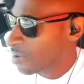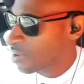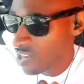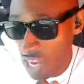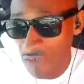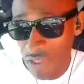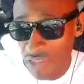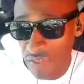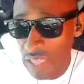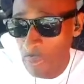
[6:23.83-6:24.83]

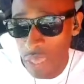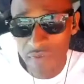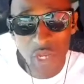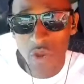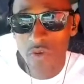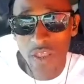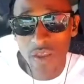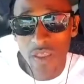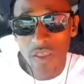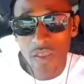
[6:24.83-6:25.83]
Serious thing, I'm not even joking.
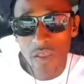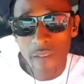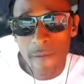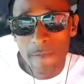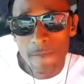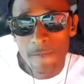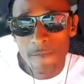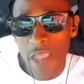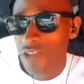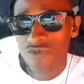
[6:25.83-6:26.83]

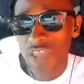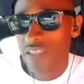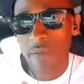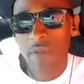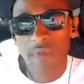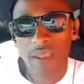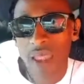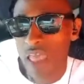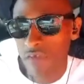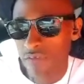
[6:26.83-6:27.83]
It's a great time to be
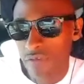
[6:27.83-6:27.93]
alive.